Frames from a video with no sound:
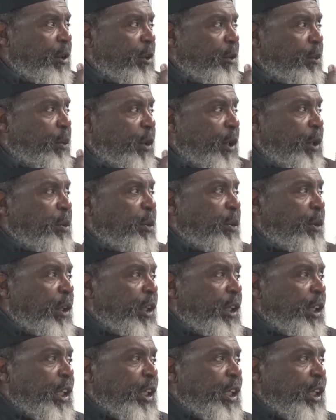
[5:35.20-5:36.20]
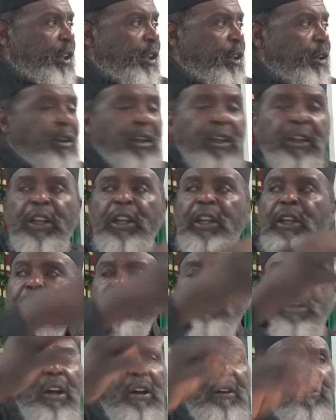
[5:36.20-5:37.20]
people in that 30, in them
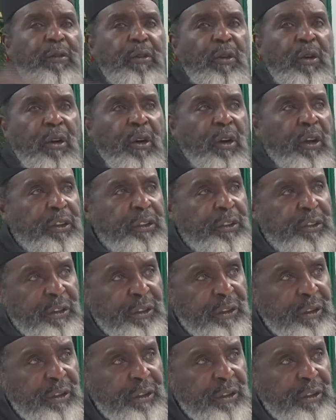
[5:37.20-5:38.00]
Gulf Wars?